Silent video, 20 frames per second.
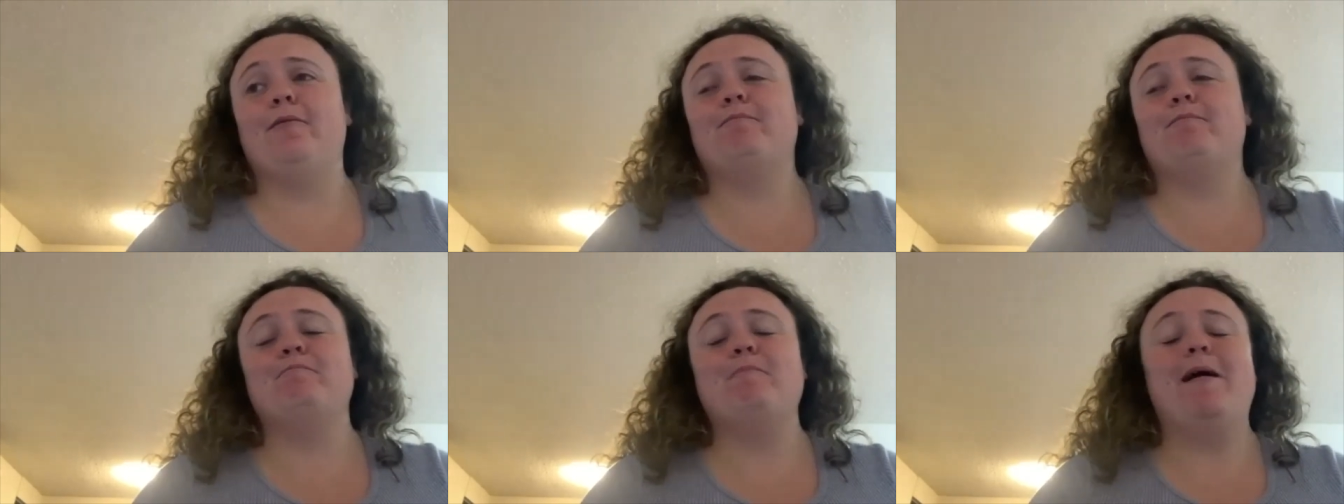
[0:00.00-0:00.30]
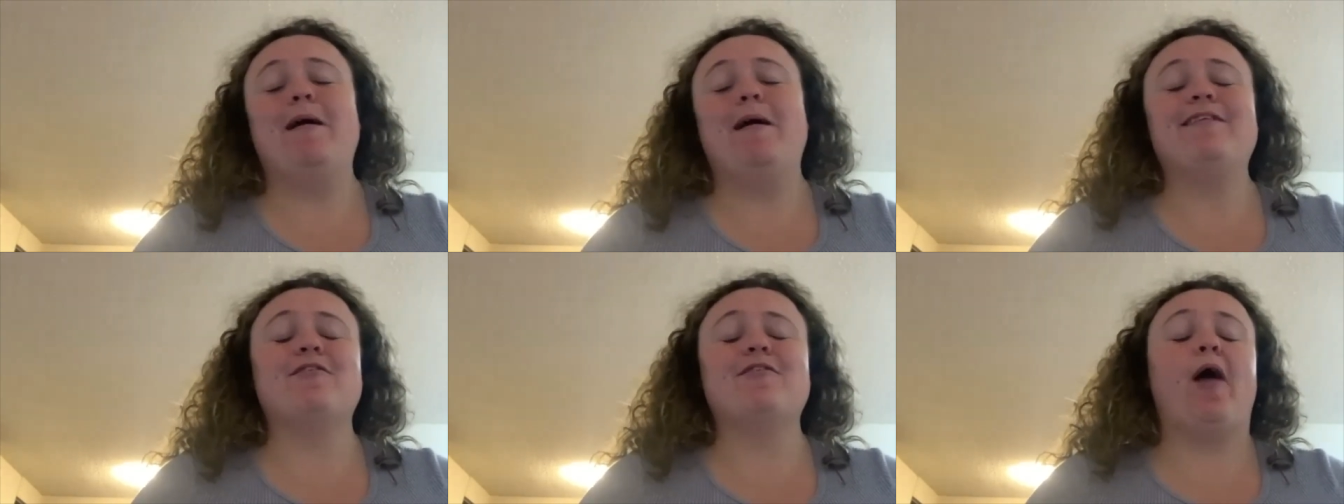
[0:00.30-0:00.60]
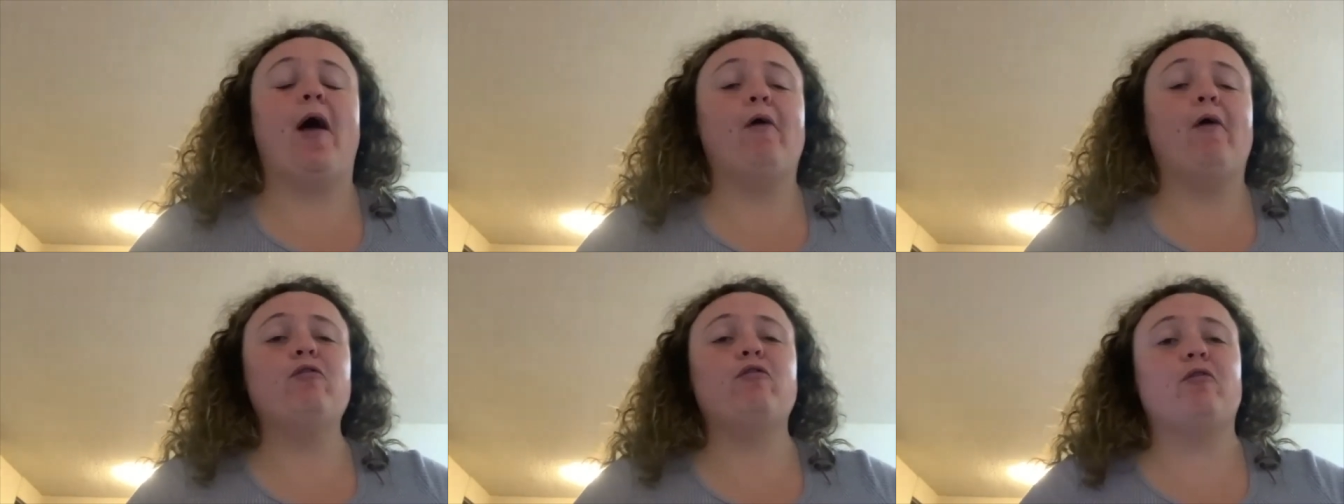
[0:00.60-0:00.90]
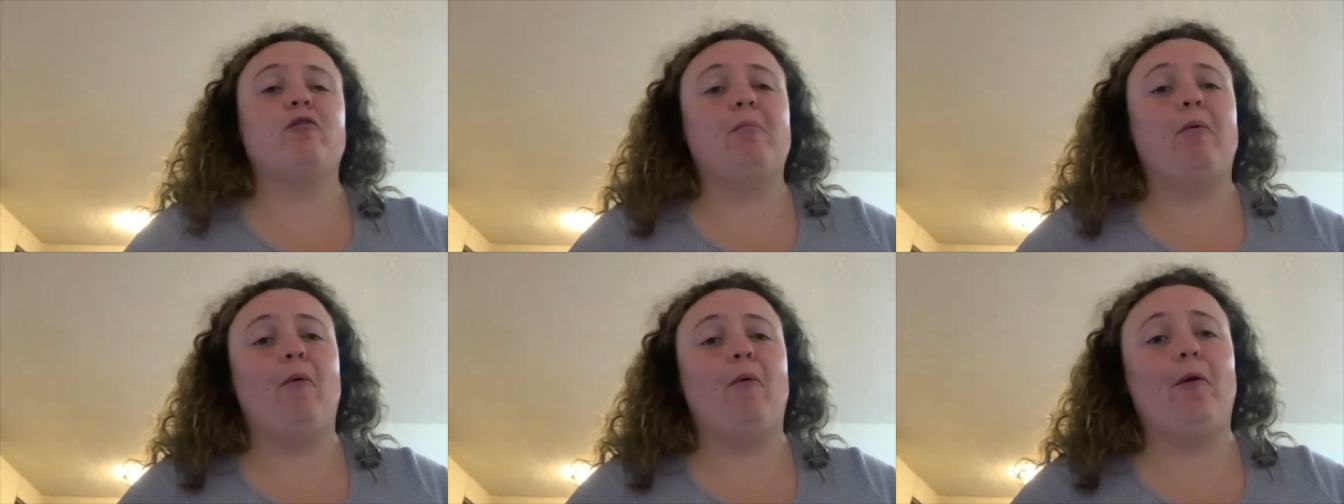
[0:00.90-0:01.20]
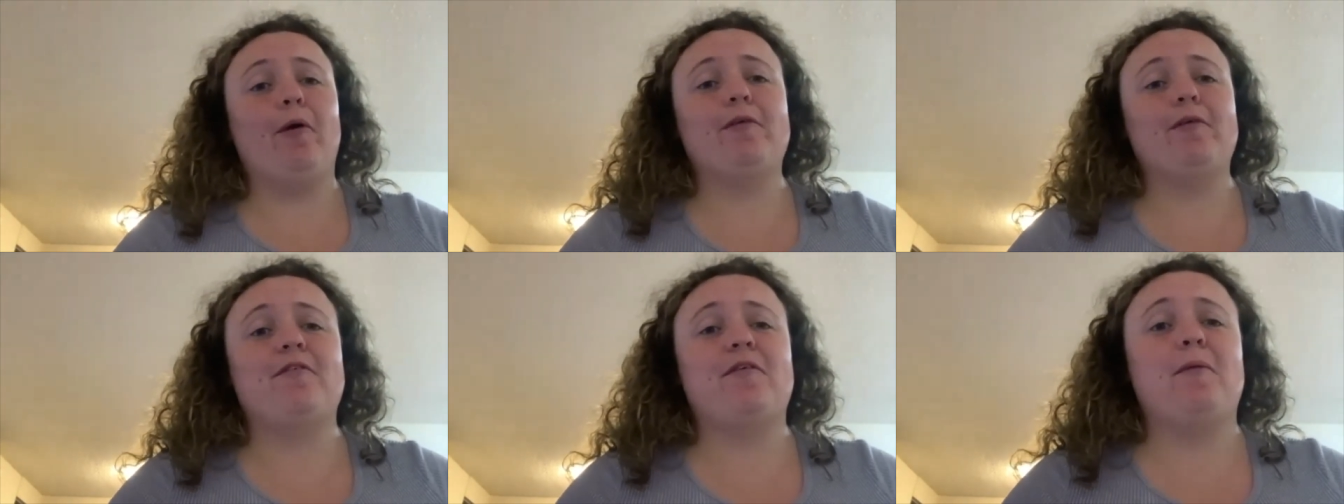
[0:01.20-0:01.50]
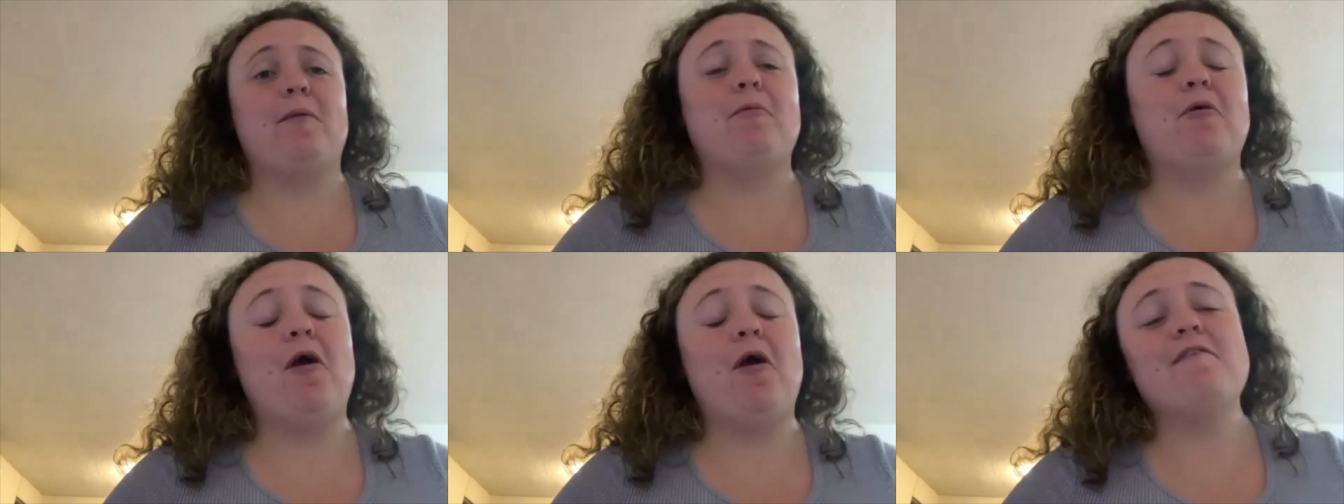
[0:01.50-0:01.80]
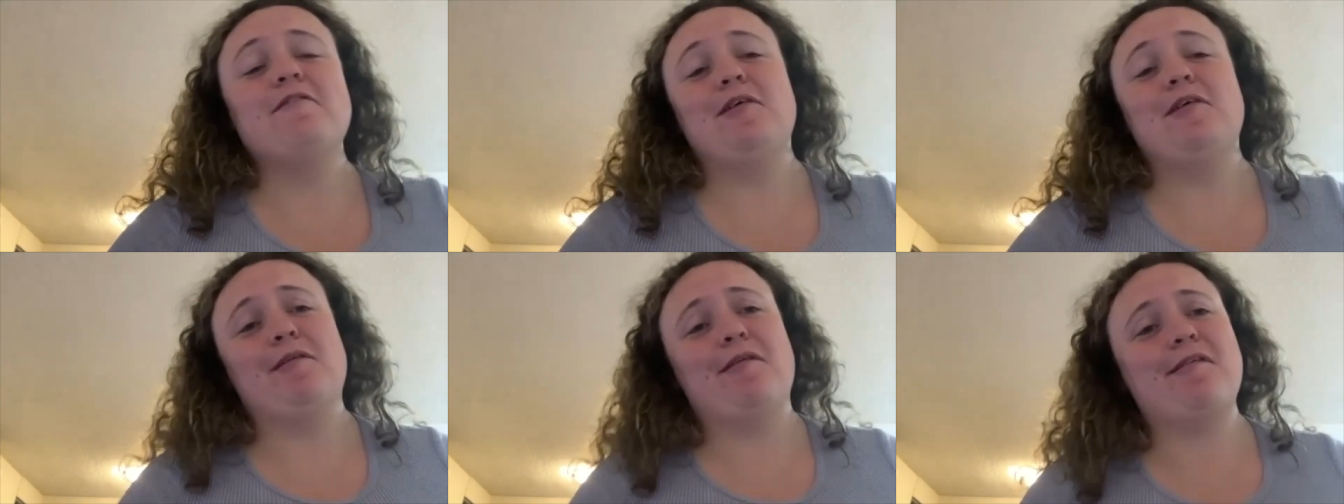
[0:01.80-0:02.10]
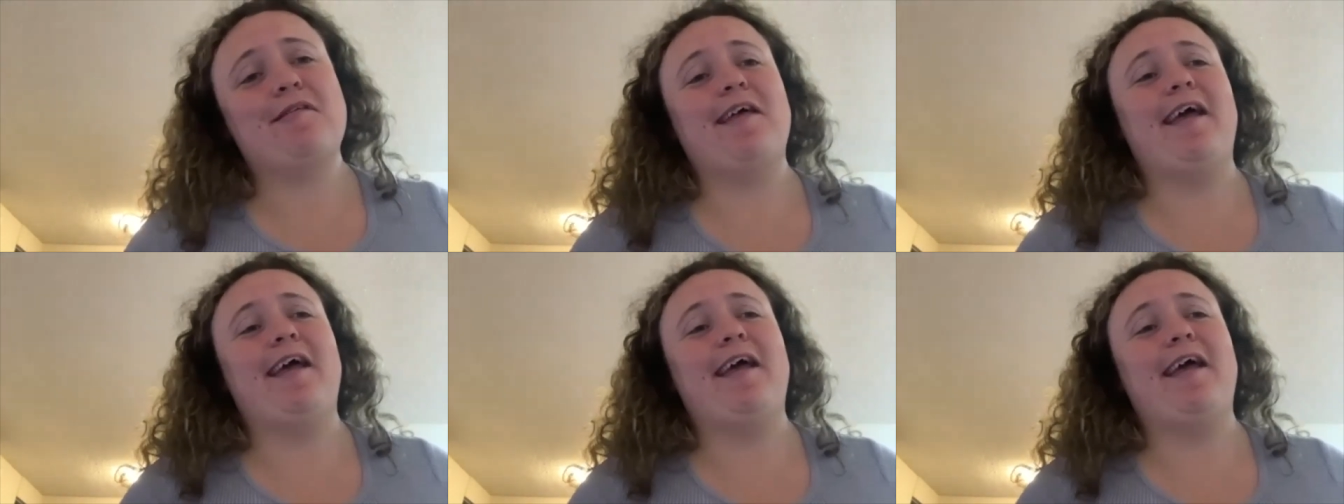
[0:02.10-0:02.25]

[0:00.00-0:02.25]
mental health report for the province.